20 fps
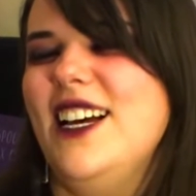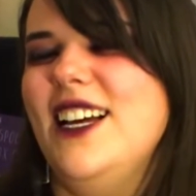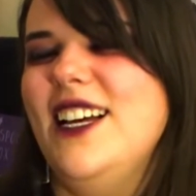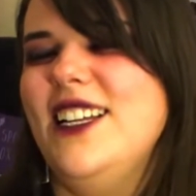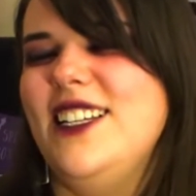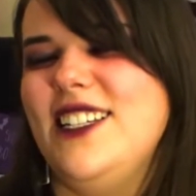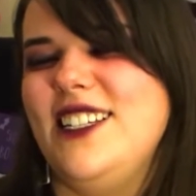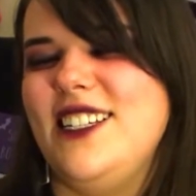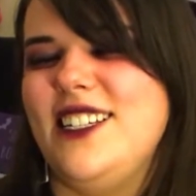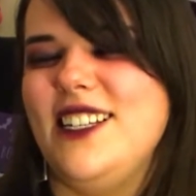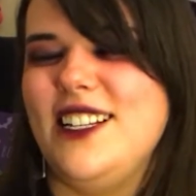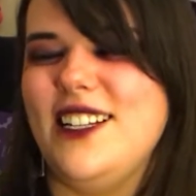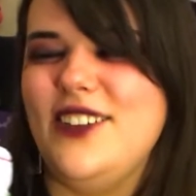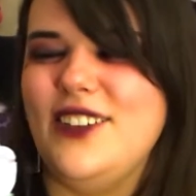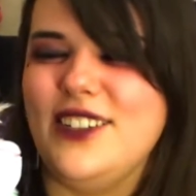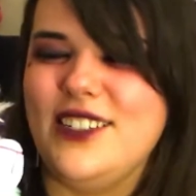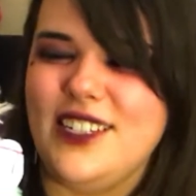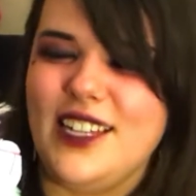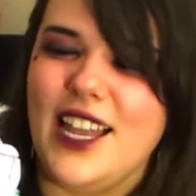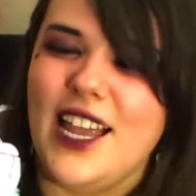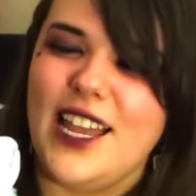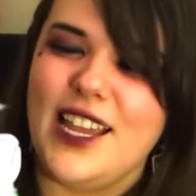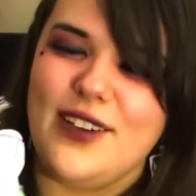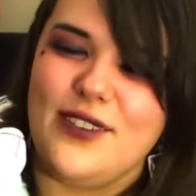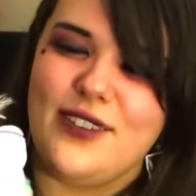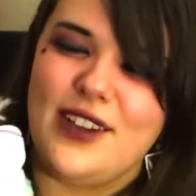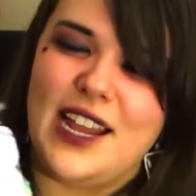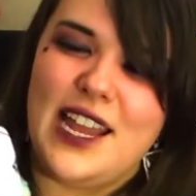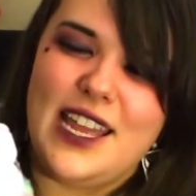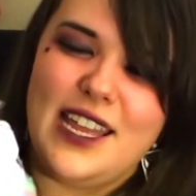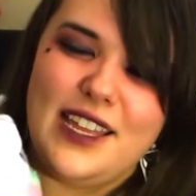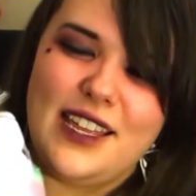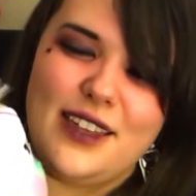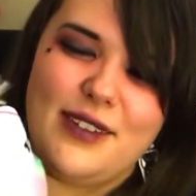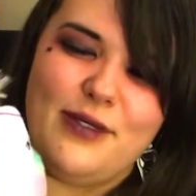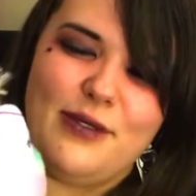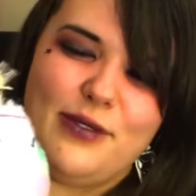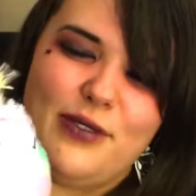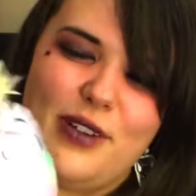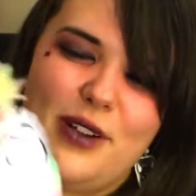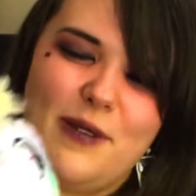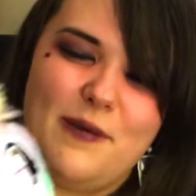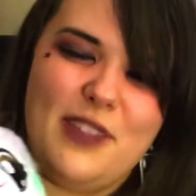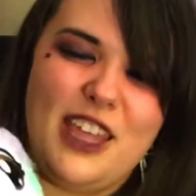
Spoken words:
She looks like Reagan from The